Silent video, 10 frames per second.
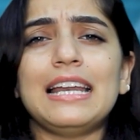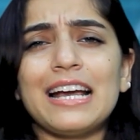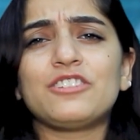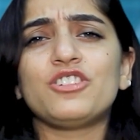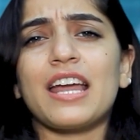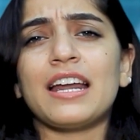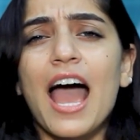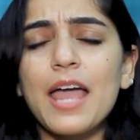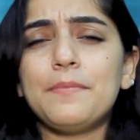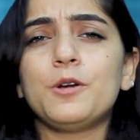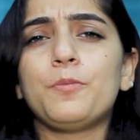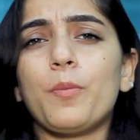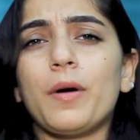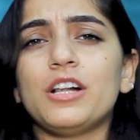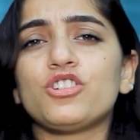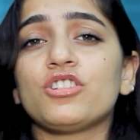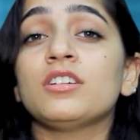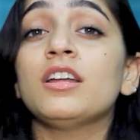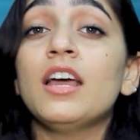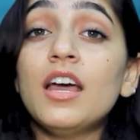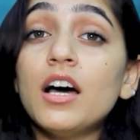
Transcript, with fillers: electric and hybrid propulsion,